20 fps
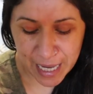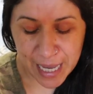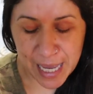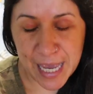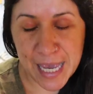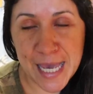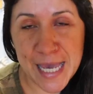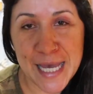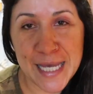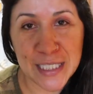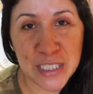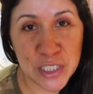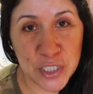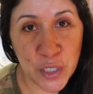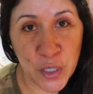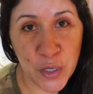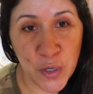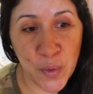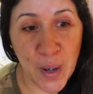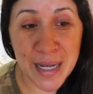And so
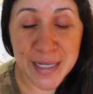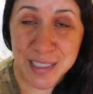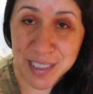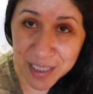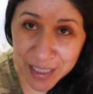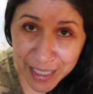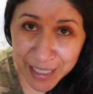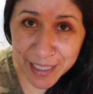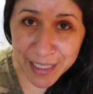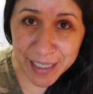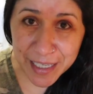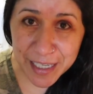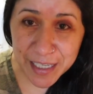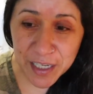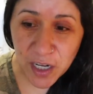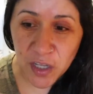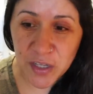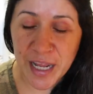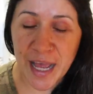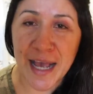I deleted
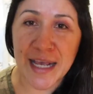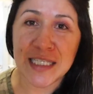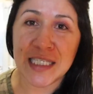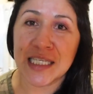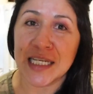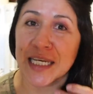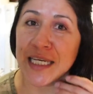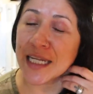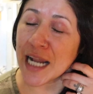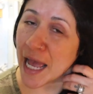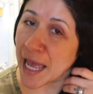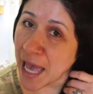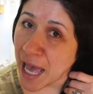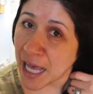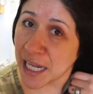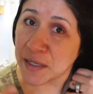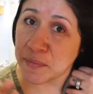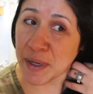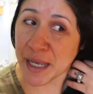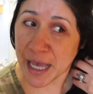it on accident. I
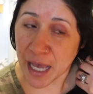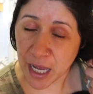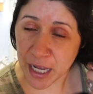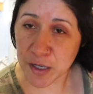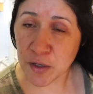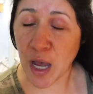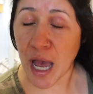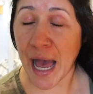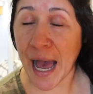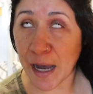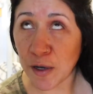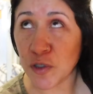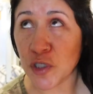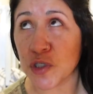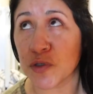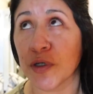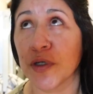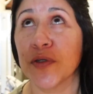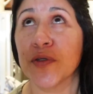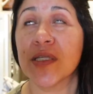had my
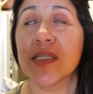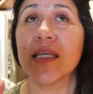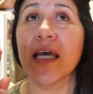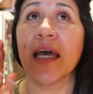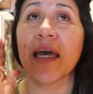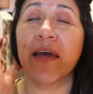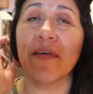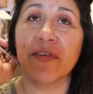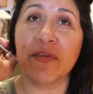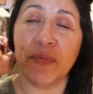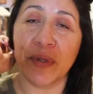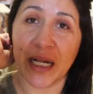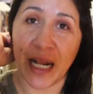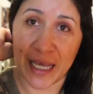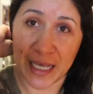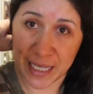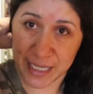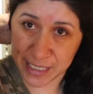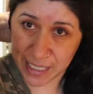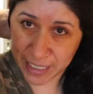outro saved, but I
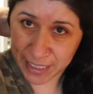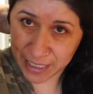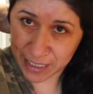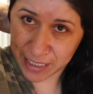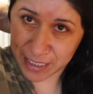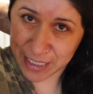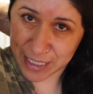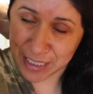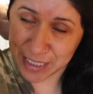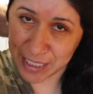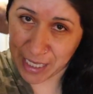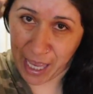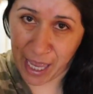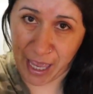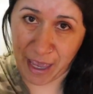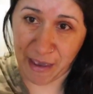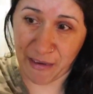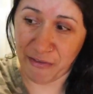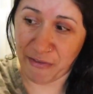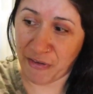guess I didn't
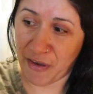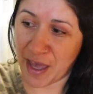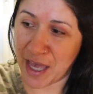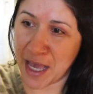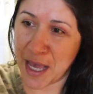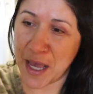save